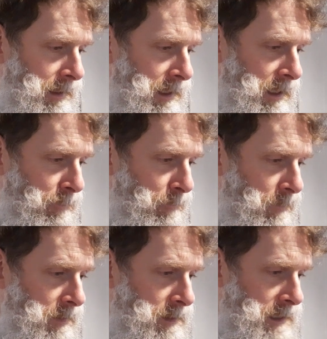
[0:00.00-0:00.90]
if it
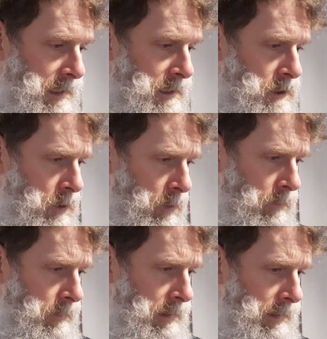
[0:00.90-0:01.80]
takes on
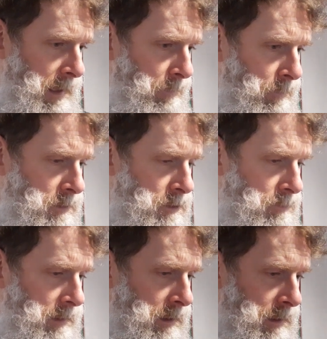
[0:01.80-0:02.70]
an effort to
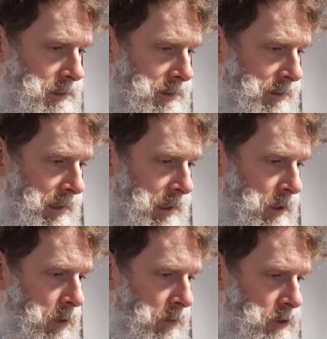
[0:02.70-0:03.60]
realize that they are
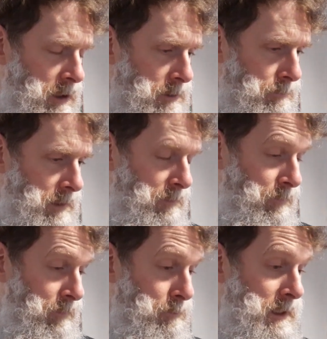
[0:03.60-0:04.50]
not just
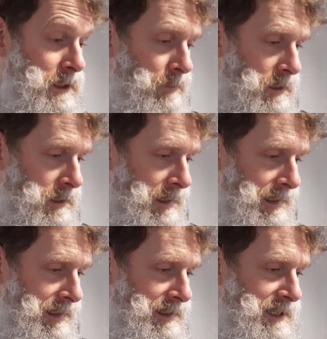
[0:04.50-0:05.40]
misfits.
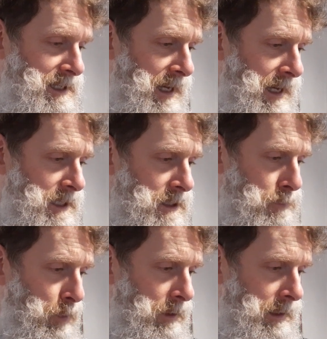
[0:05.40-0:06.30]
In these cases,
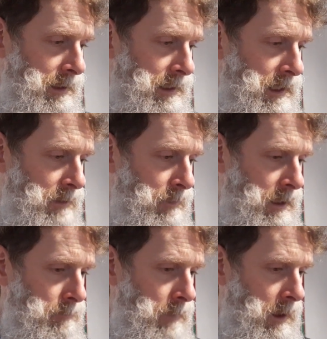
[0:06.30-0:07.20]
bullying leave
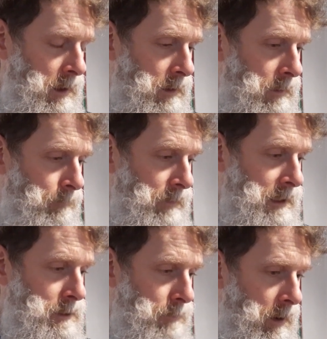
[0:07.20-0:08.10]

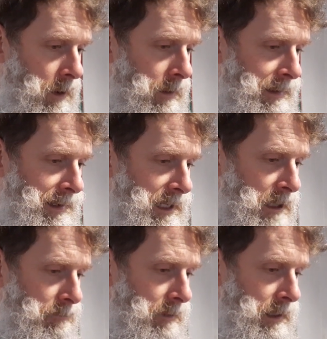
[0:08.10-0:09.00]
its mark
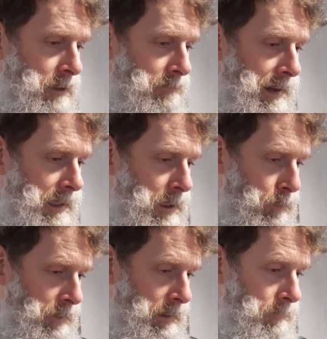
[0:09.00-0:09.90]

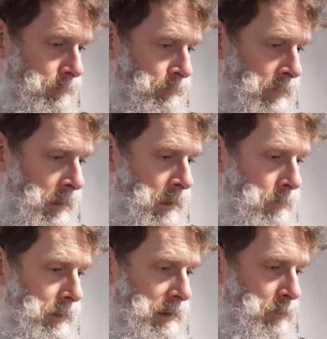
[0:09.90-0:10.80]
ineradicably.
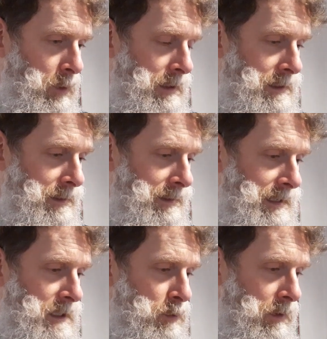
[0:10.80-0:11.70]
Being bullied can
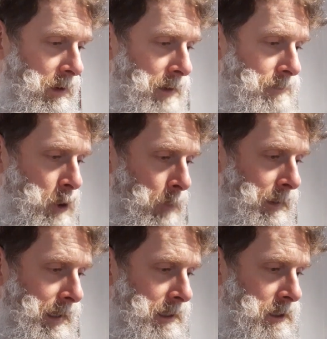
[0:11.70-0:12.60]
lead to a life
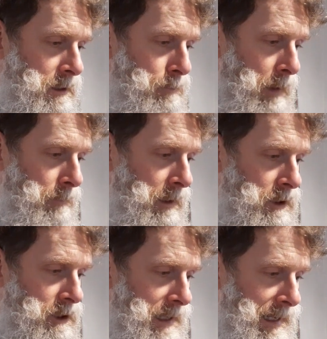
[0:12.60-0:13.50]
dominated by much
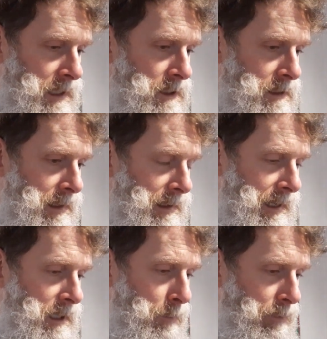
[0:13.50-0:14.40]
sadness
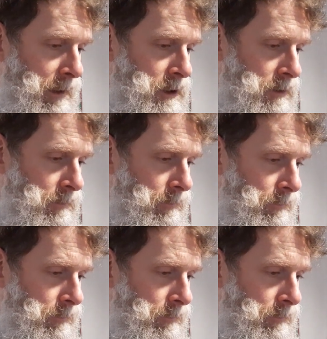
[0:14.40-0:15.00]
and depression.